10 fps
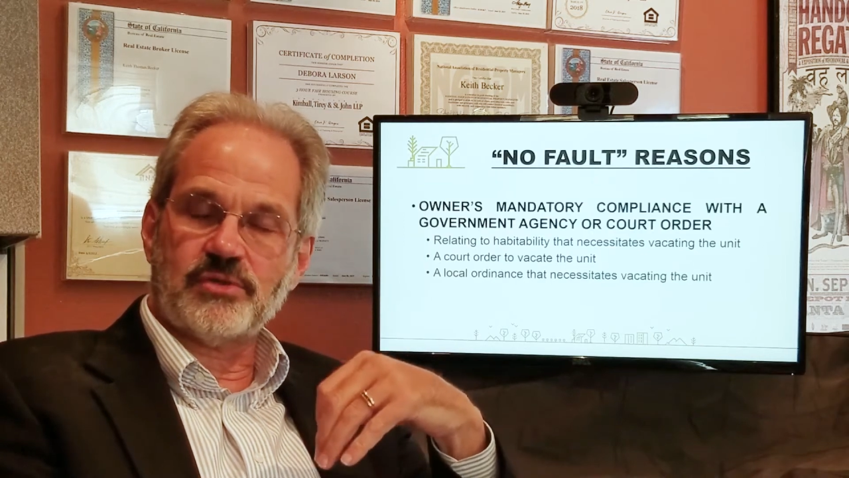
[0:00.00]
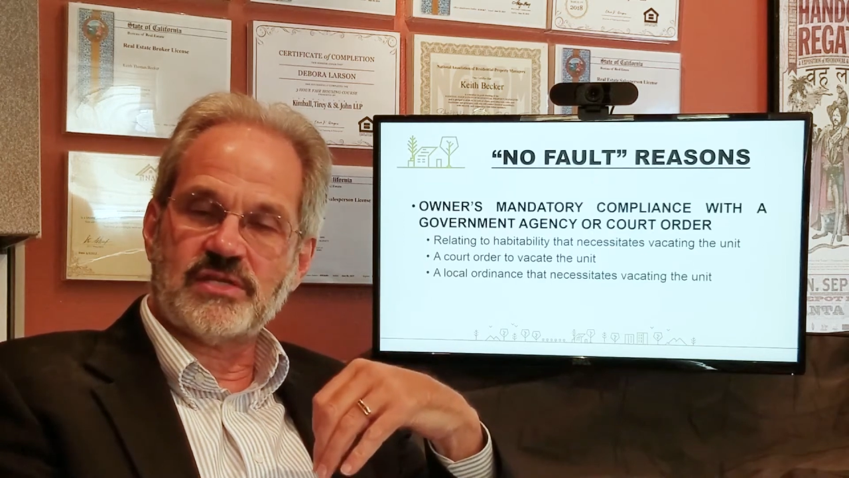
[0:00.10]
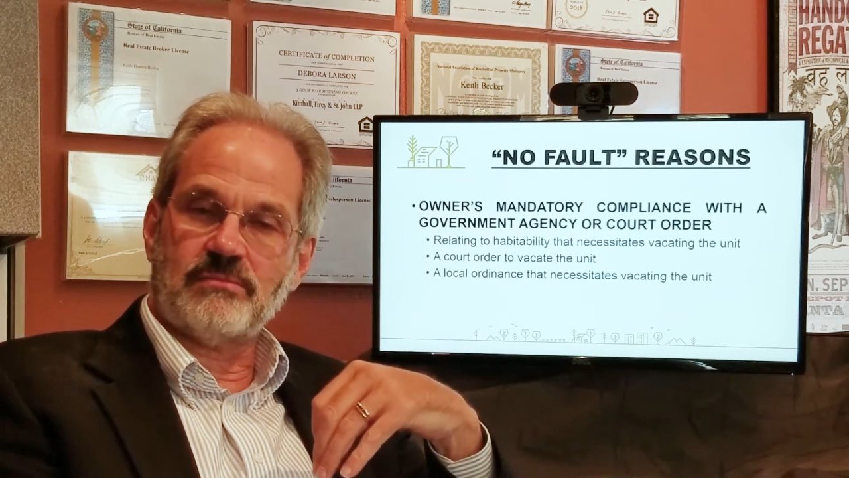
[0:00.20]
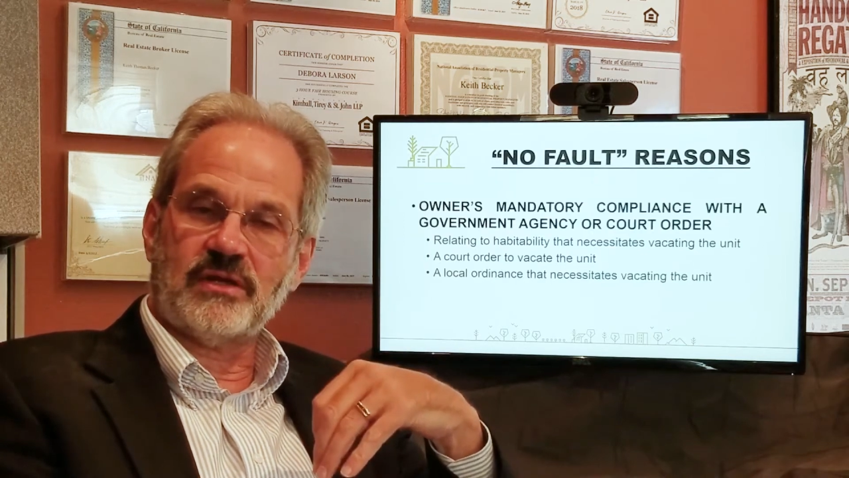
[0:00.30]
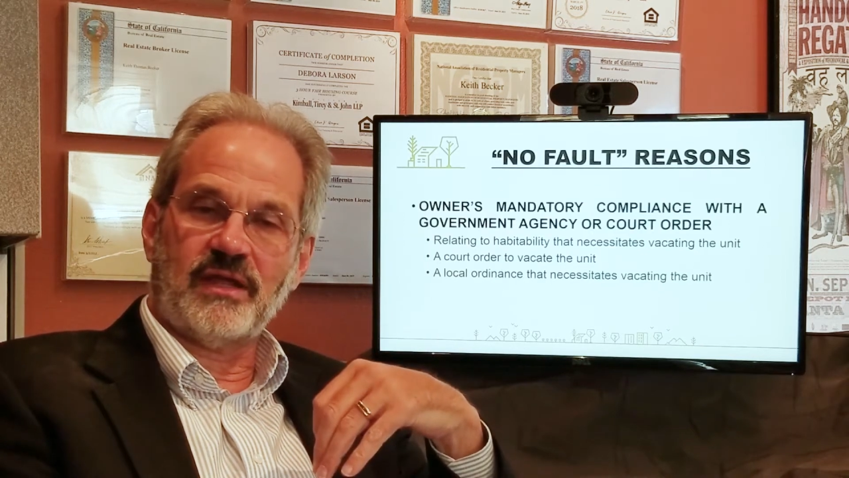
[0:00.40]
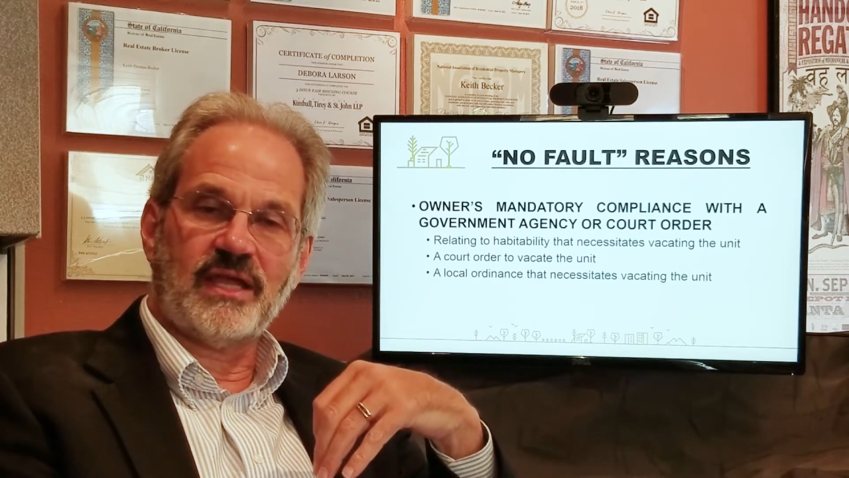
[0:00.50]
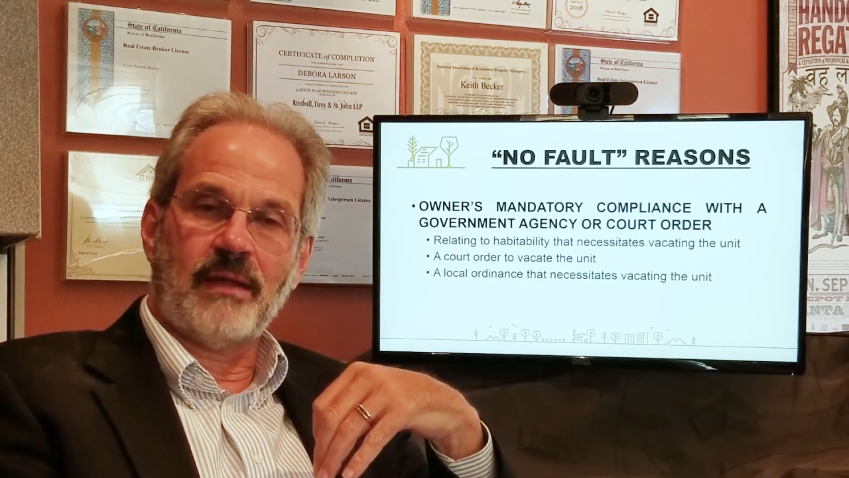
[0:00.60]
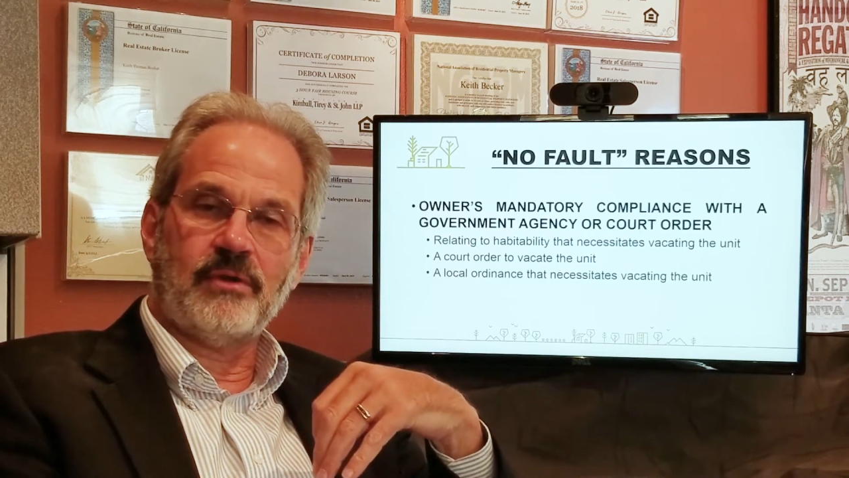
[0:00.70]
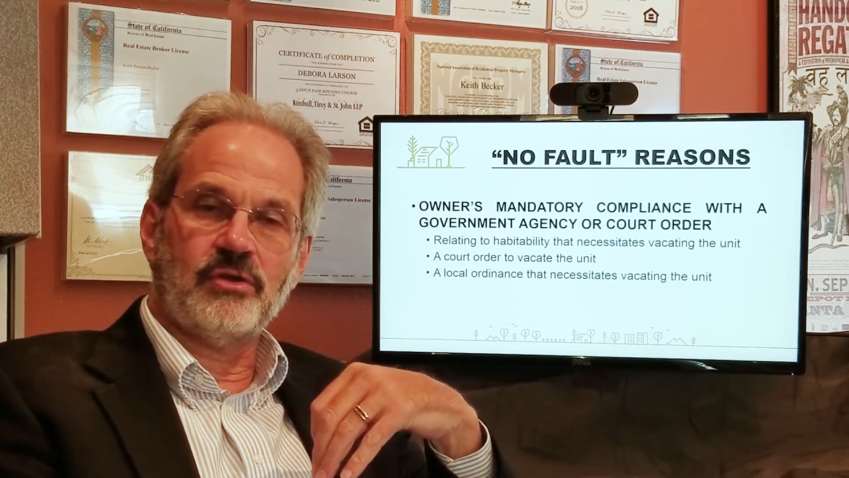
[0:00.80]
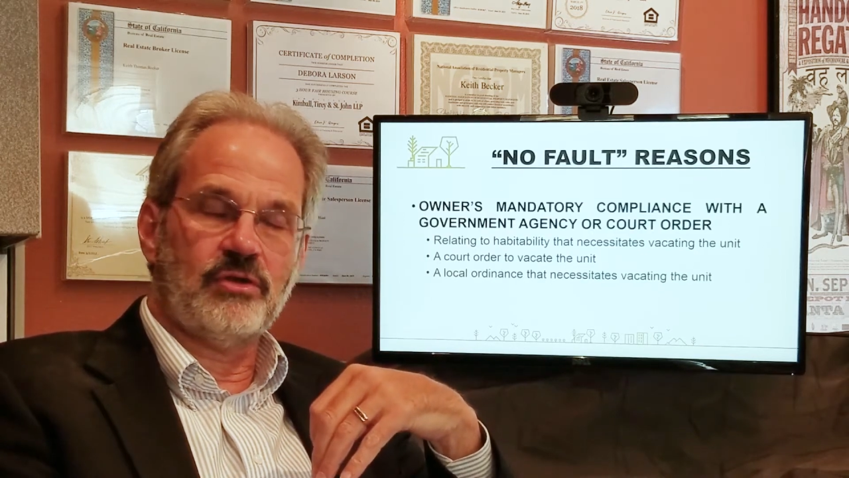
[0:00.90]
something like
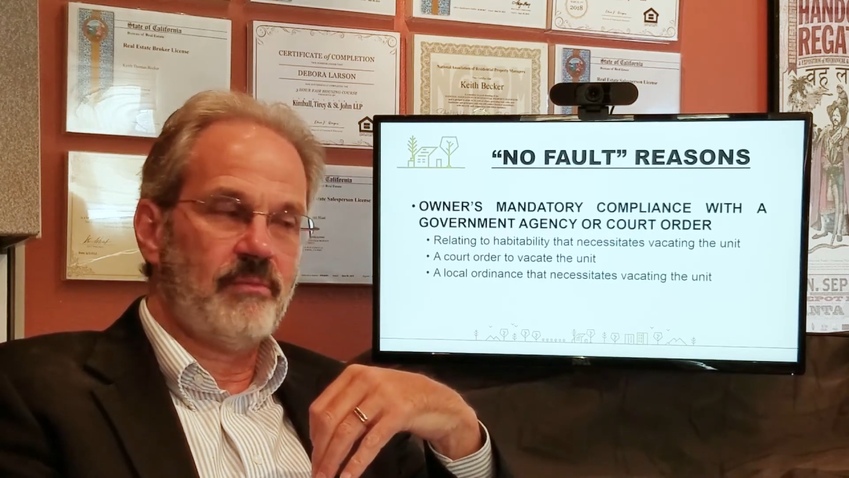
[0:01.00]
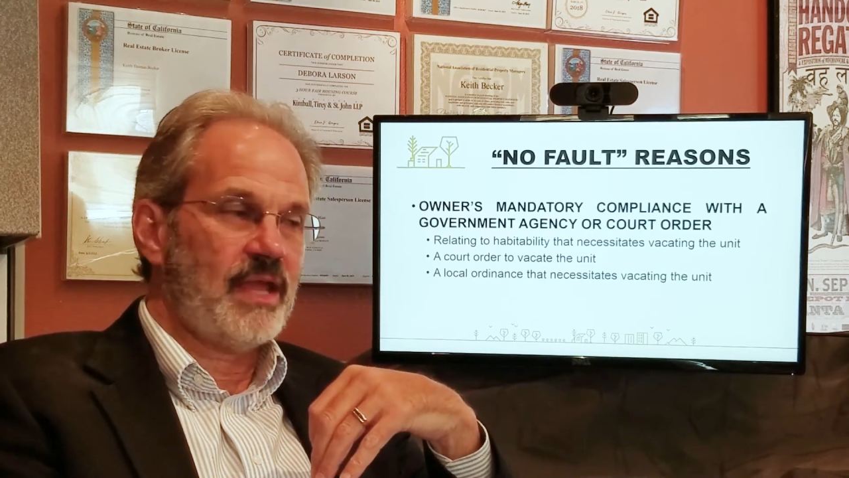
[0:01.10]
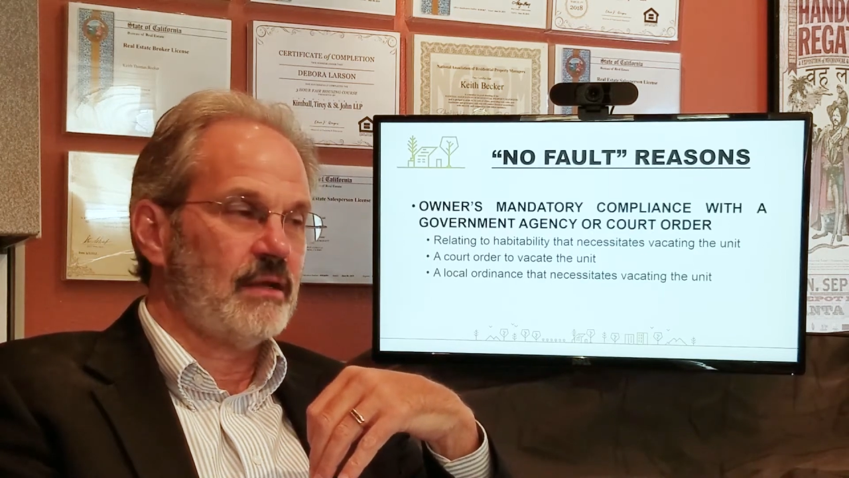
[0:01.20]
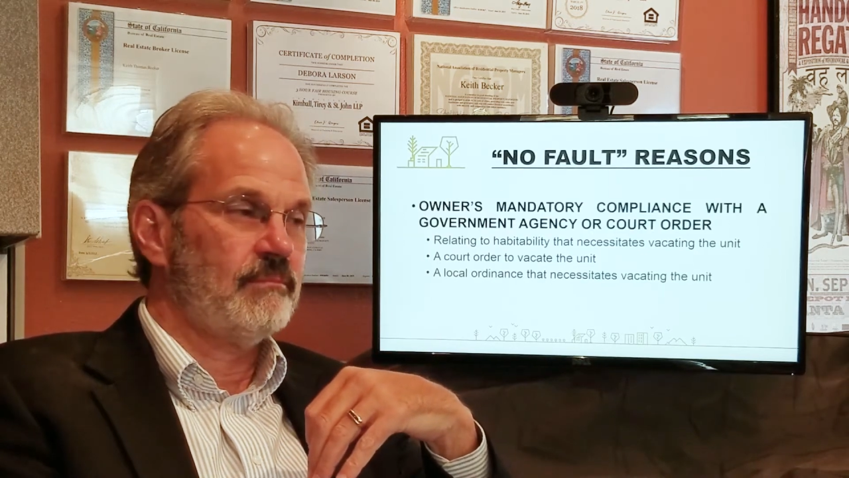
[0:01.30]
eminent domain.